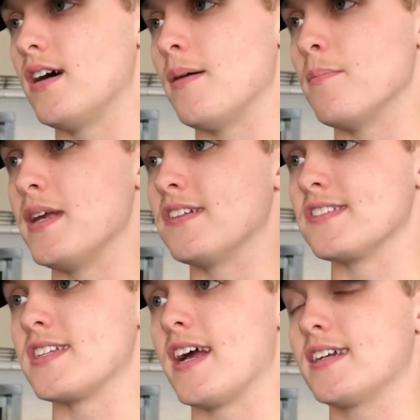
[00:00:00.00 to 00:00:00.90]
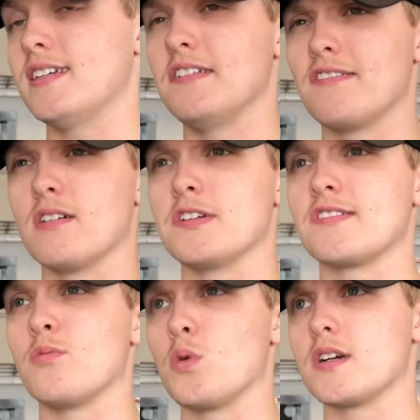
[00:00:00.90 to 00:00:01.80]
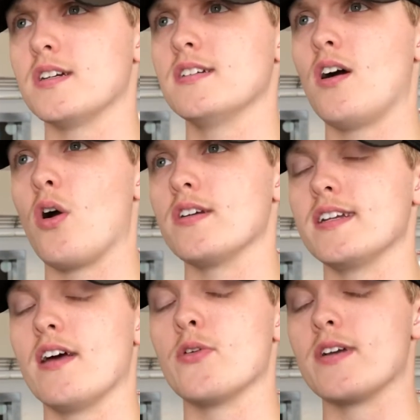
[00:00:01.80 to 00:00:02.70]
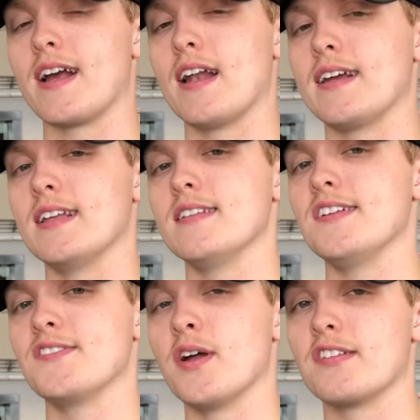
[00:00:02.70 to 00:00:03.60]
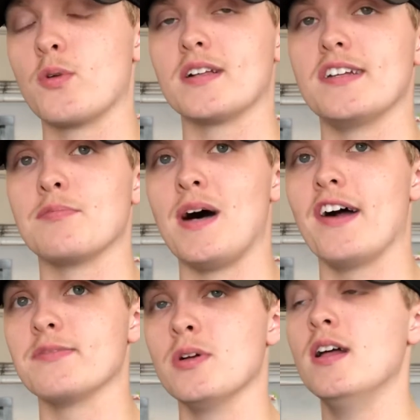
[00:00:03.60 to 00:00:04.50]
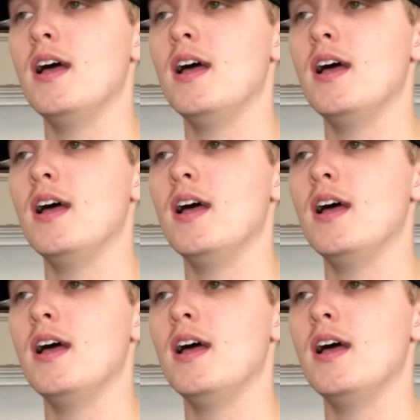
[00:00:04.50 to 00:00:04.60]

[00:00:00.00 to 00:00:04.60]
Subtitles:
me as a tech and service work hard together to kind of get these done as quickly as possible,